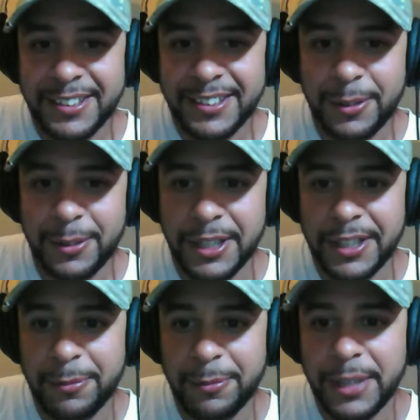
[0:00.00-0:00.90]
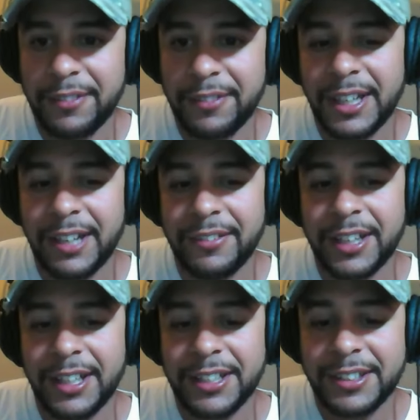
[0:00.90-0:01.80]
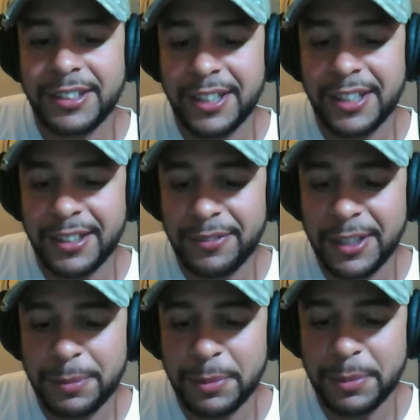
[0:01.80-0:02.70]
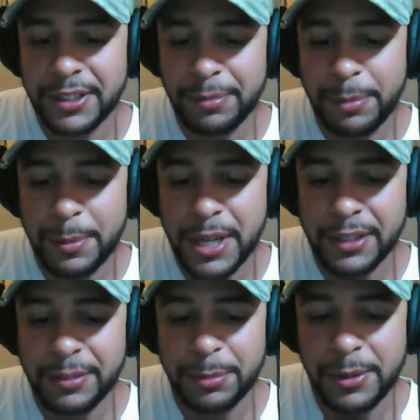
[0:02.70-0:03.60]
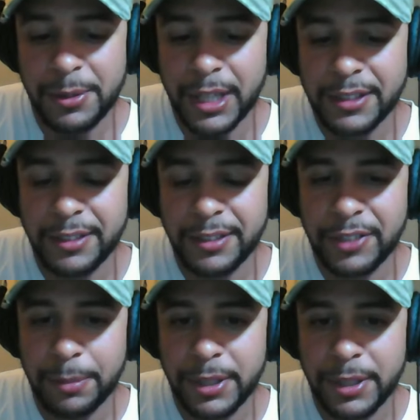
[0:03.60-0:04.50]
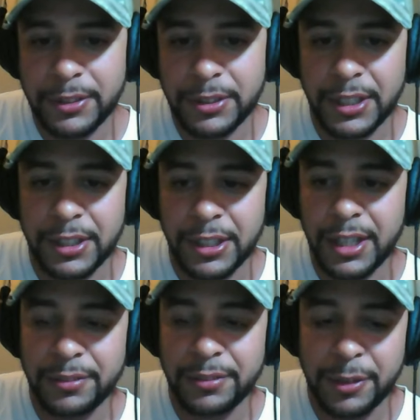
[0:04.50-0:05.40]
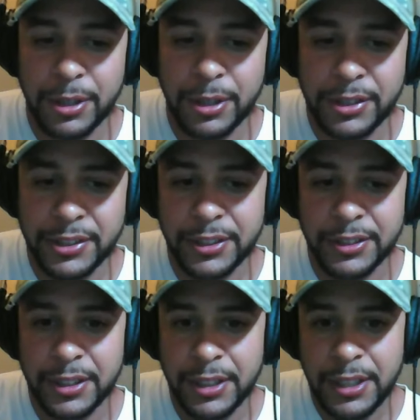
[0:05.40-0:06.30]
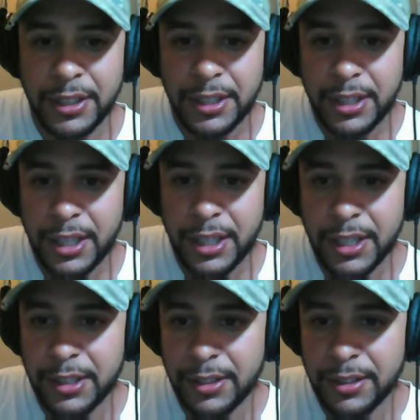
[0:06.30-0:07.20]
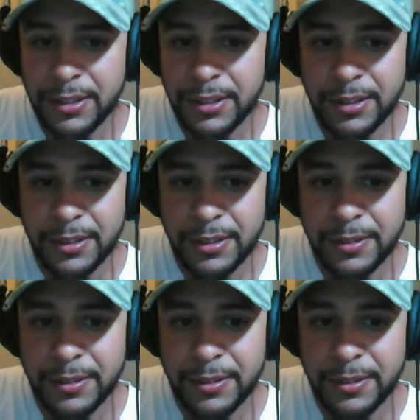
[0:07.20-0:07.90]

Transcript: So uh, we haven't I haven't got a chance to check any Facebook stuff, but we had some Q and A stuff come in. So thank you guys for the questions. Is there yeah. a post on Facebook?